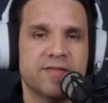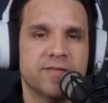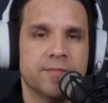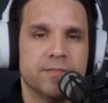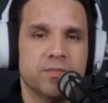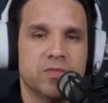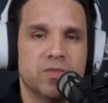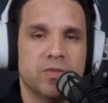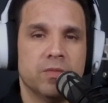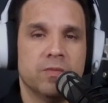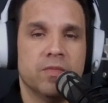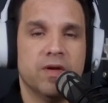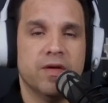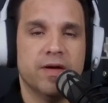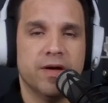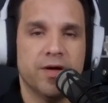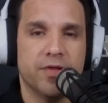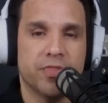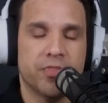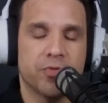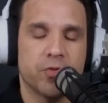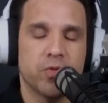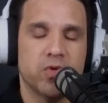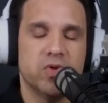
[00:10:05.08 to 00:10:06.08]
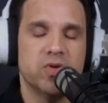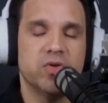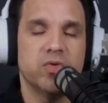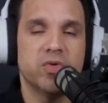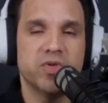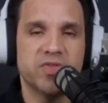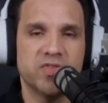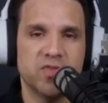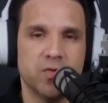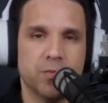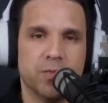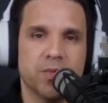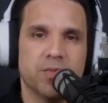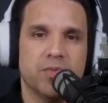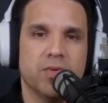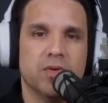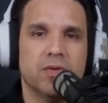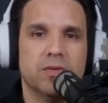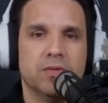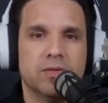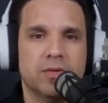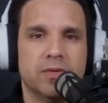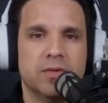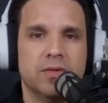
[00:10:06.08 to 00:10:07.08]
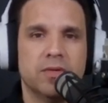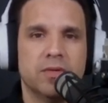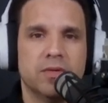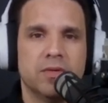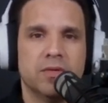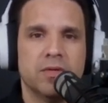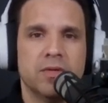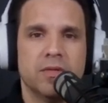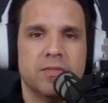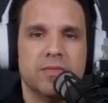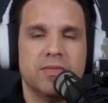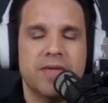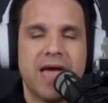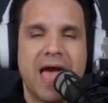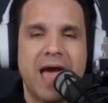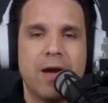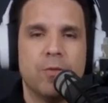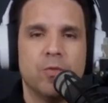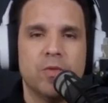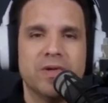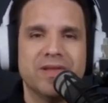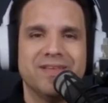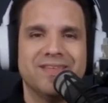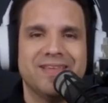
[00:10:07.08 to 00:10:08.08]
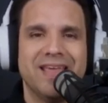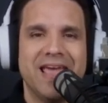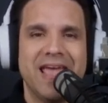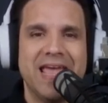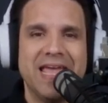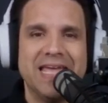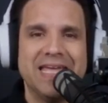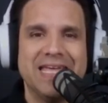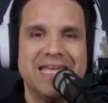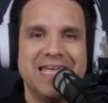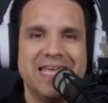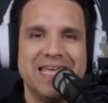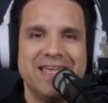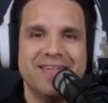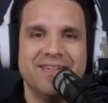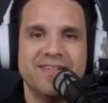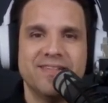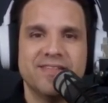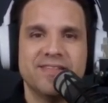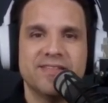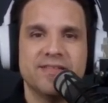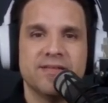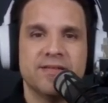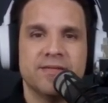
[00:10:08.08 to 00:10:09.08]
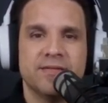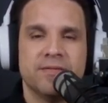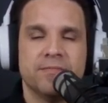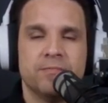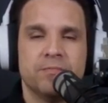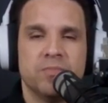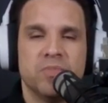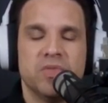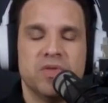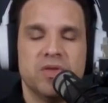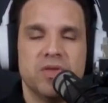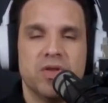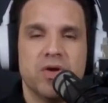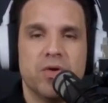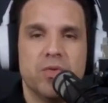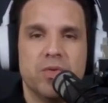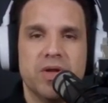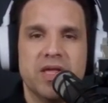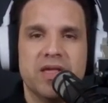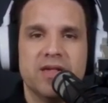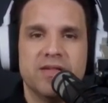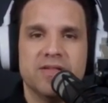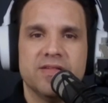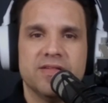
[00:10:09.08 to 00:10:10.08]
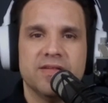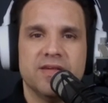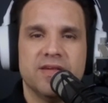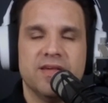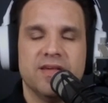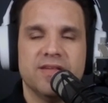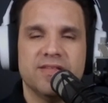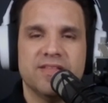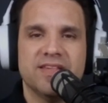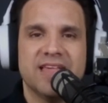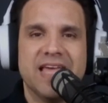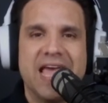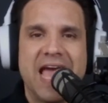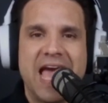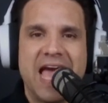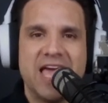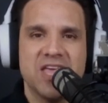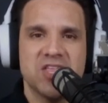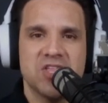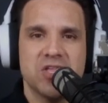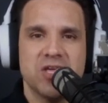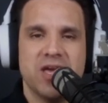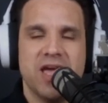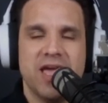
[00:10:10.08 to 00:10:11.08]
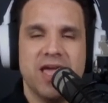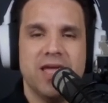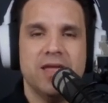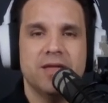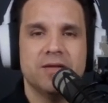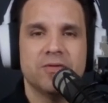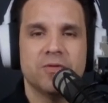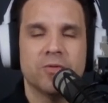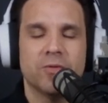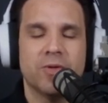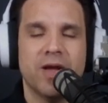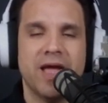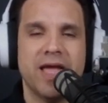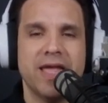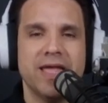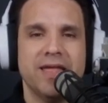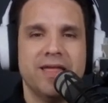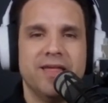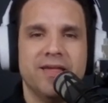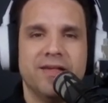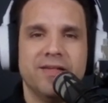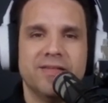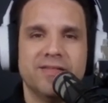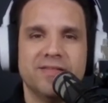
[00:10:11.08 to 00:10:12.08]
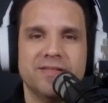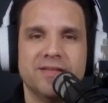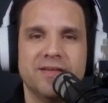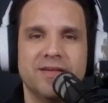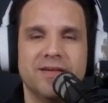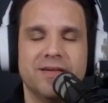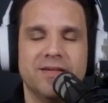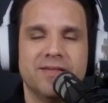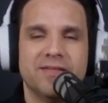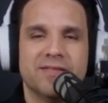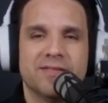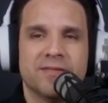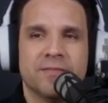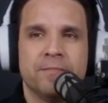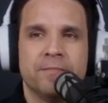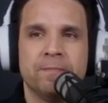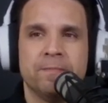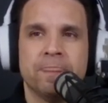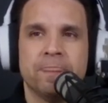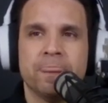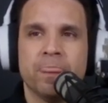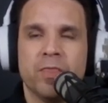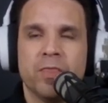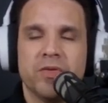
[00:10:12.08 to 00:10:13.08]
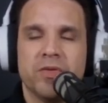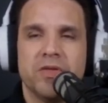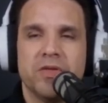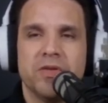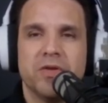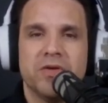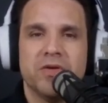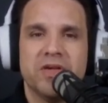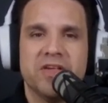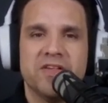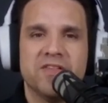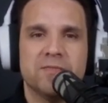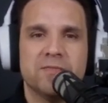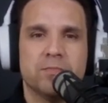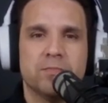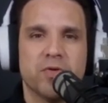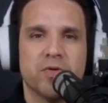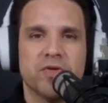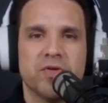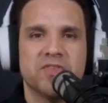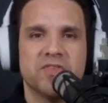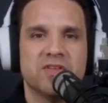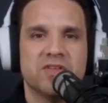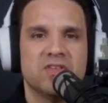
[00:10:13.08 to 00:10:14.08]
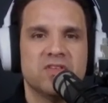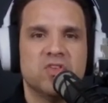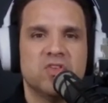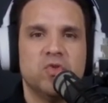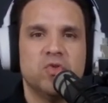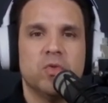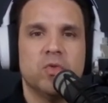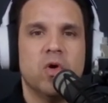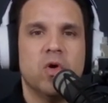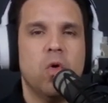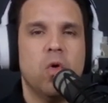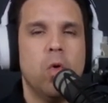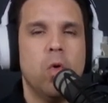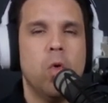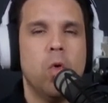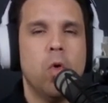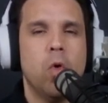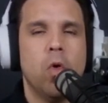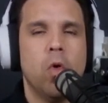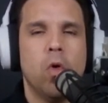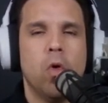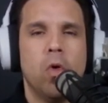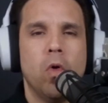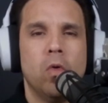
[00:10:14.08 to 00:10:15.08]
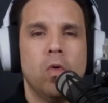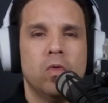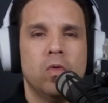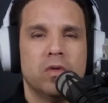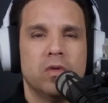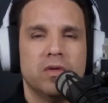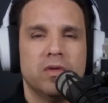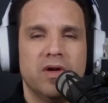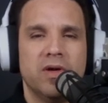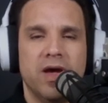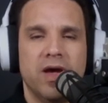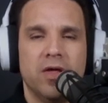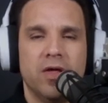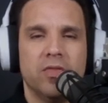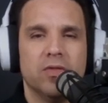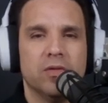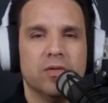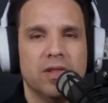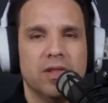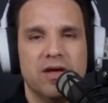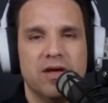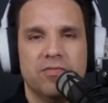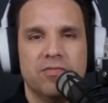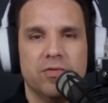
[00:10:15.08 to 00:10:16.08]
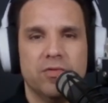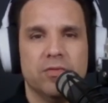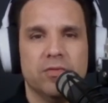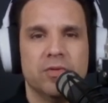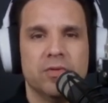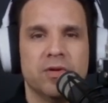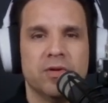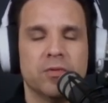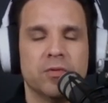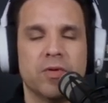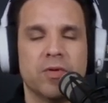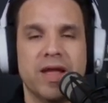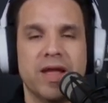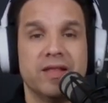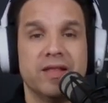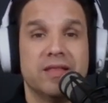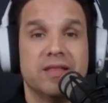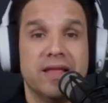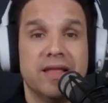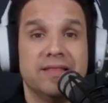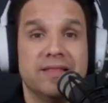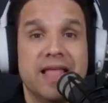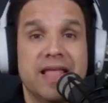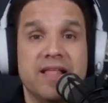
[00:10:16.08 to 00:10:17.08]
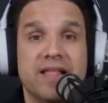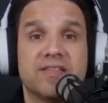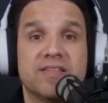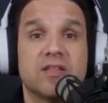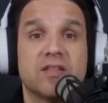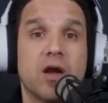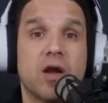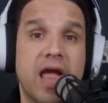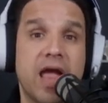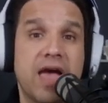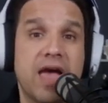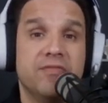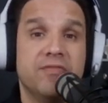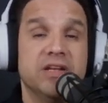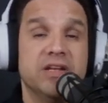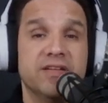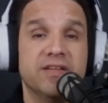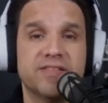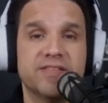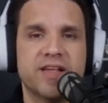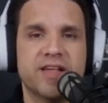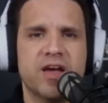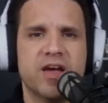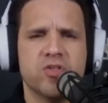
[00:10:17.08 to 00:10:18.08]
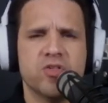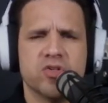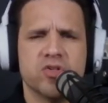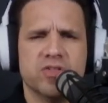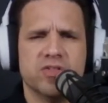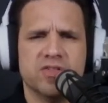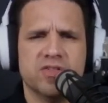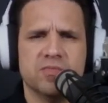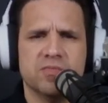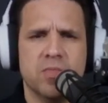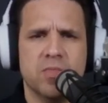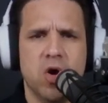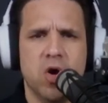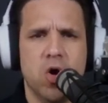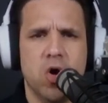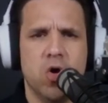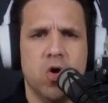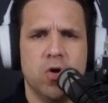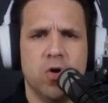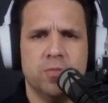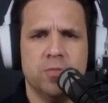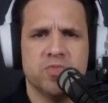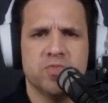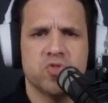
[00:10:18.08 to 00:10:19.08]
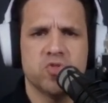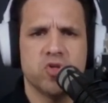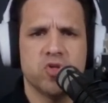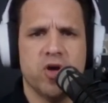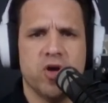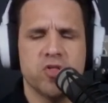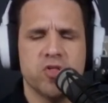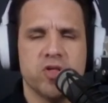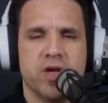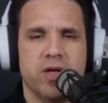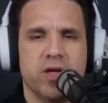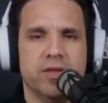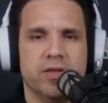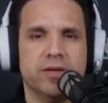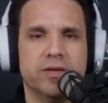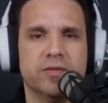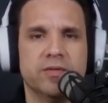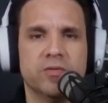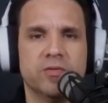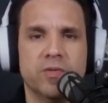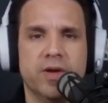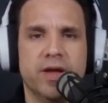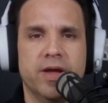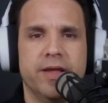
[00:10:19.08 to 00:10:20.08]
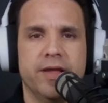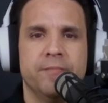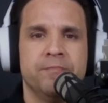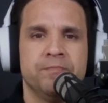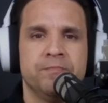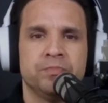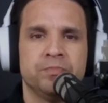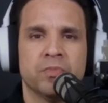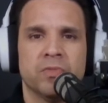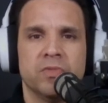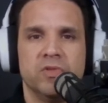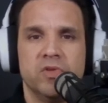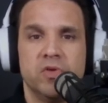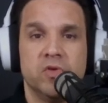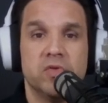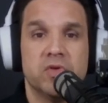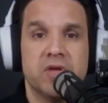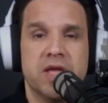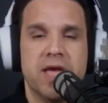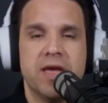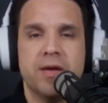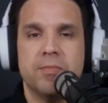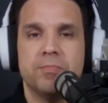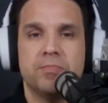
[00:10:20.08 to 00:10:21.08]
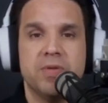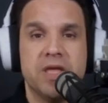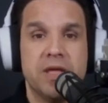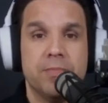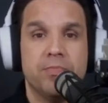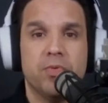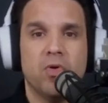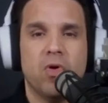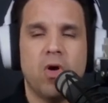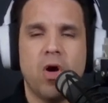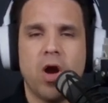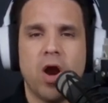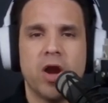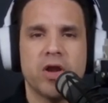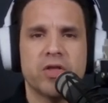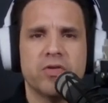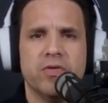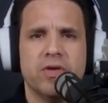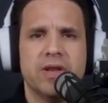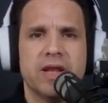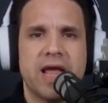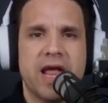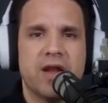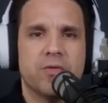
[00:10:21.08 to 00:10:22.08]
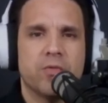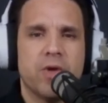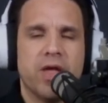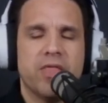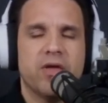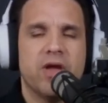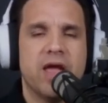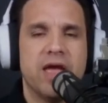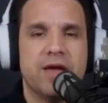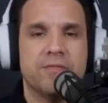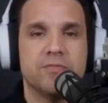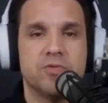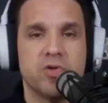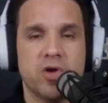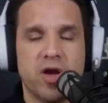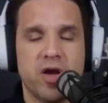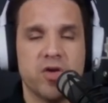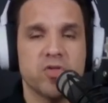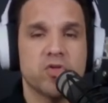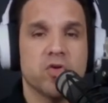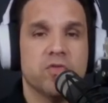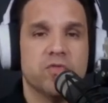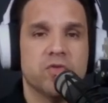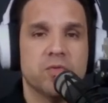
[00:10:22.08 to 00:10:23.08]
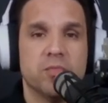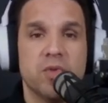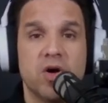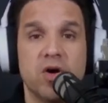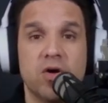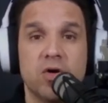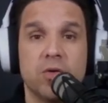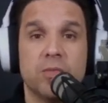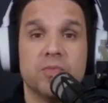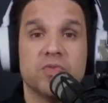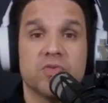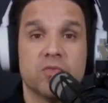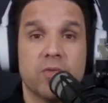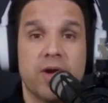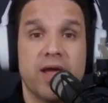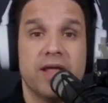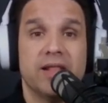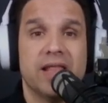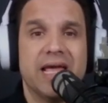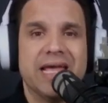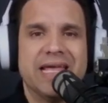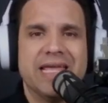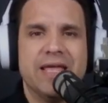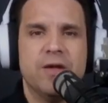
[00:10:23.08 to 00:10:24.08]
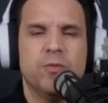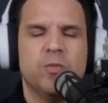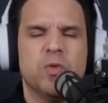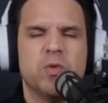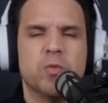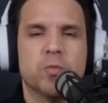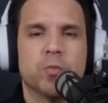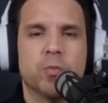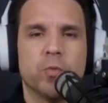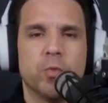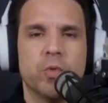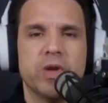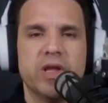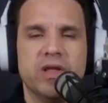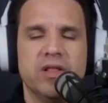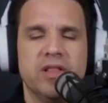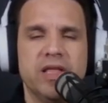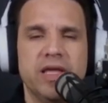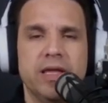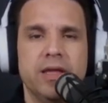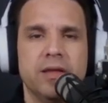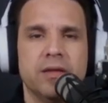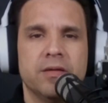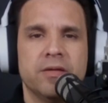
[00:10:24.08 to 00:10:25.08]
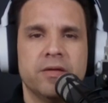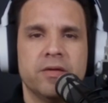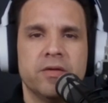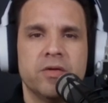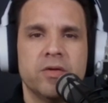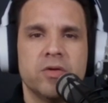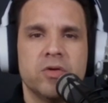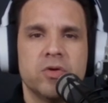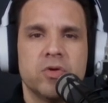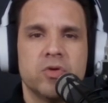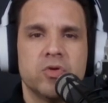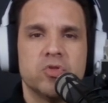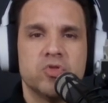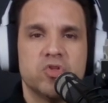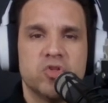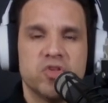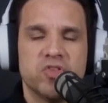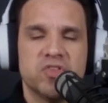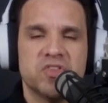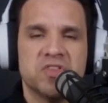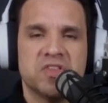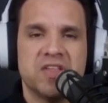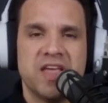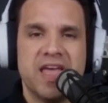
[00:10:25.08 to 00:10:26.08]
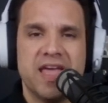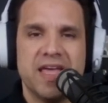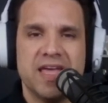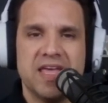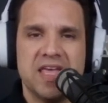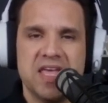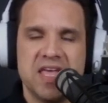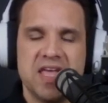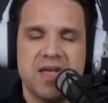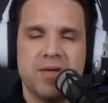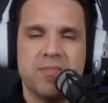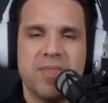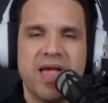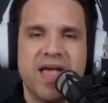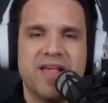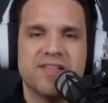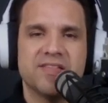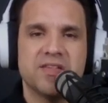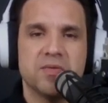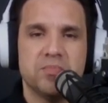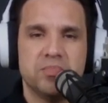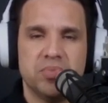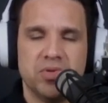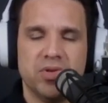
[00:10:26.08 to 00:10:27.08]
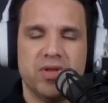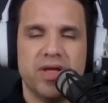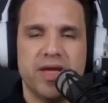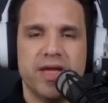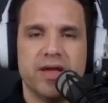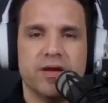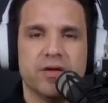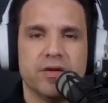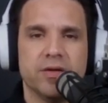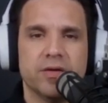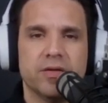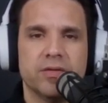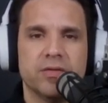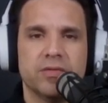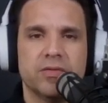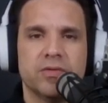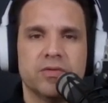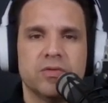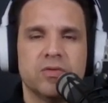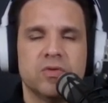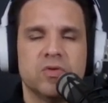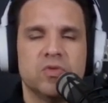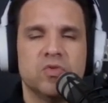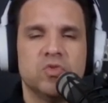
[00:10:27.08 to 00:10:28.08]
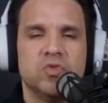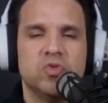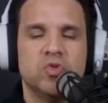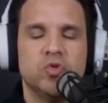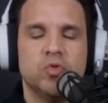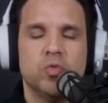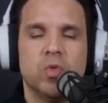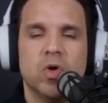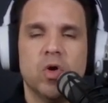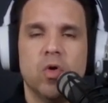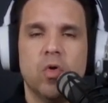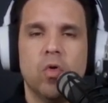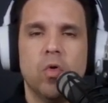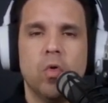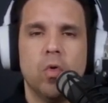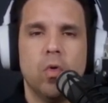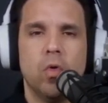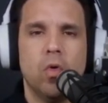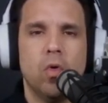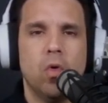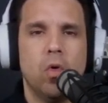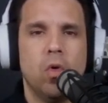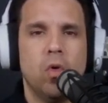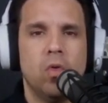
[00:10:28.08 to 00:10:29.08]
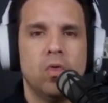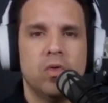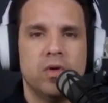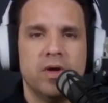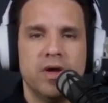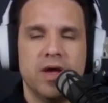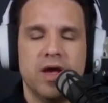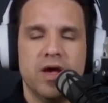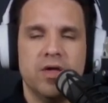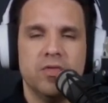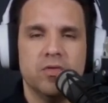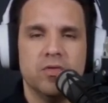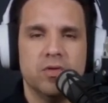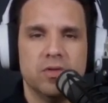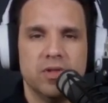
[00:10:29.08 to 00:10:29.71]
them through to a Super Bowl. That would take his, you know, his cachet, right? His you know, his person to a whole other level, right? They'd start having discussions. Mahomes, Josh Allen, right? You'd get people arguing, I'd rather have Josh over Mahomes, right? Like, it would really just take him as a player to a whole other